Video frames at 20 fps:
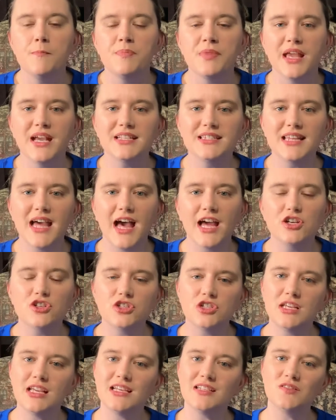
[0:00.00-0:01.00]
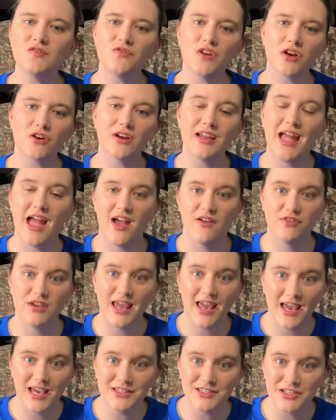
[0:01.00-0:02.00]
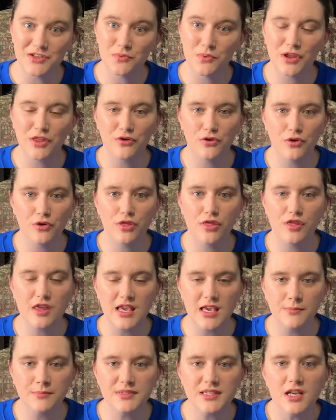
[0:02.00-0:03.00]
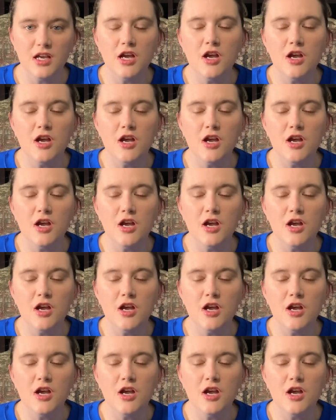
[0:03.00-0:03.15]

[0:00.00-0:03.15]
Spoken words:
is that she is very heavy-handed with her themes.